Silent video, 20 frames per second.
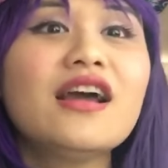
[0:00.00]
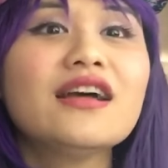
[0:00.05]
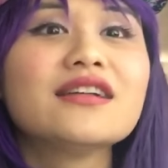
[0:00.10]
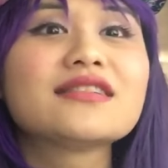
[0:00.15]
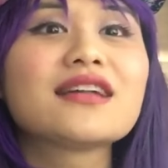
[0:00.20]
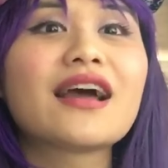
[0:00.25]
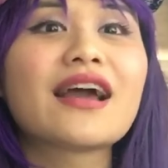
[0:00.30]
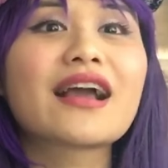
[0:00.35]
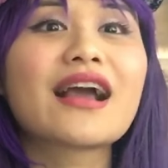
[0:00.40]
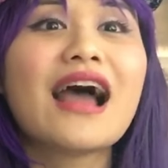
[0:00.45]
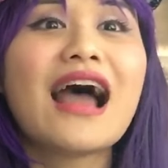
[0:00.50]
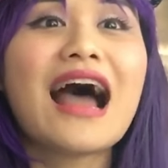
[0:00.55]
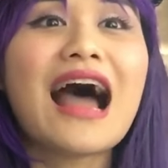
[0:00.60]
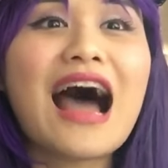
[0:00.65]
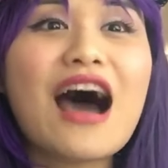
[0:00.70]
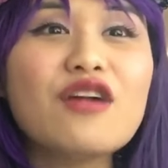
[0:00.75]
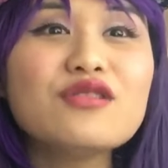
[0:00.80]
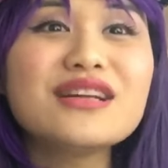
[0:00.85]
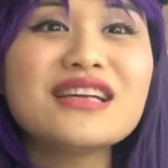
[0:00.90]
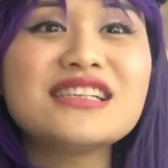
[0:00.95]
It's like,
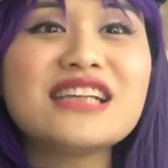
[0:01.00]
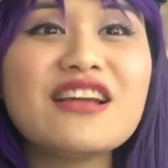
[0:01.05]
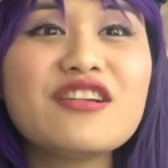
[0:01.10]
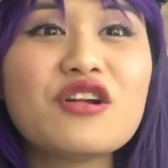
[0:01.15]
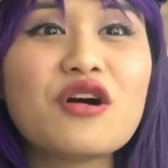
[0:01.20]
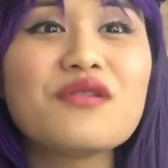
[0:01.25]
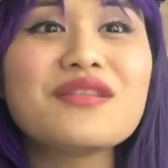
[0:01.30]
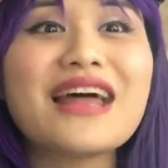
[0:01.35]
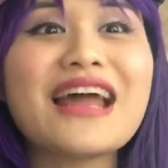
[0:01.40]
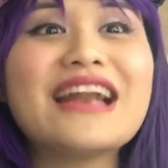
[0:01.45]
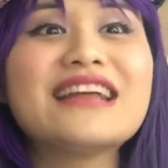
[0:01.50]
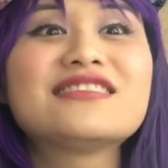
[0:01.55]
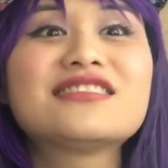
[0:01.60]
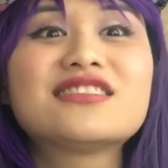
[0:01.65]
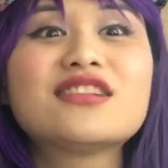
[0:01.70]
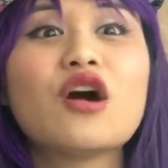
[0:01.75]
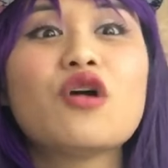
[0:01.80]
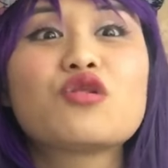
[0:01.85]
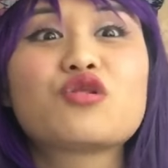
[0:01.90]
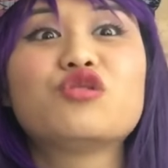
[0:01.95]
how does he know that it's
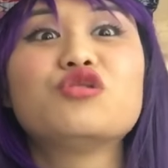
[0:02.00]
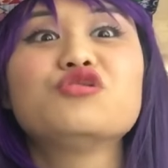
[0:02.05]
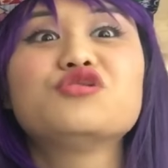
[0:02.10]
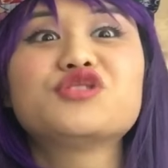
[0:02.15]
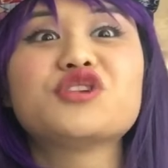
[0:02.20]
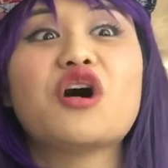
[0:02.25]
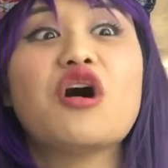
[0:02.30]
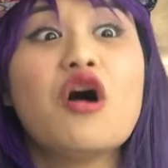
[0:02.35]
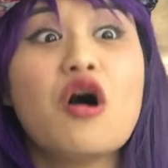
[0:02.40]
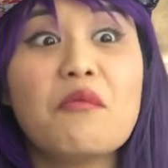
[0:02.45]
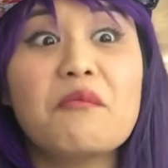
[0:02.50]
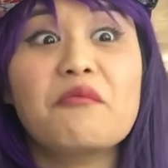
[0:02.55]
so crucial?